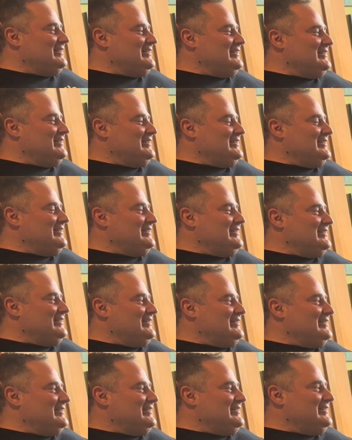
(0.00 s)
is
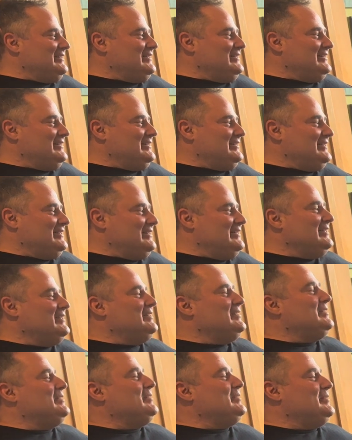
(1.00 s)
sharing
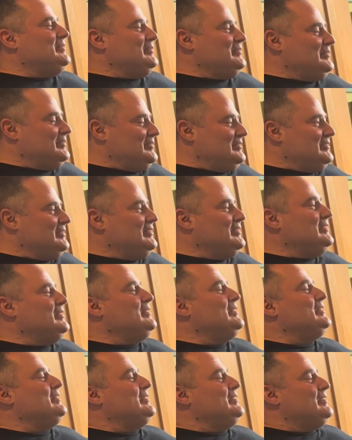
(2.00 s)
of myself.
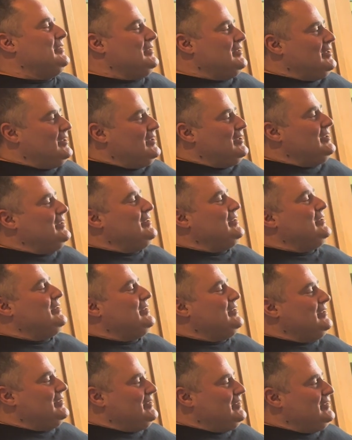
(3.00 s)
I'm very
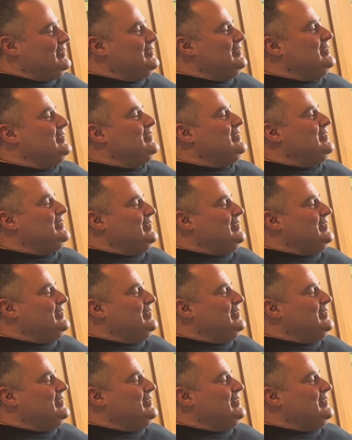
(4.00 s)
proud of it.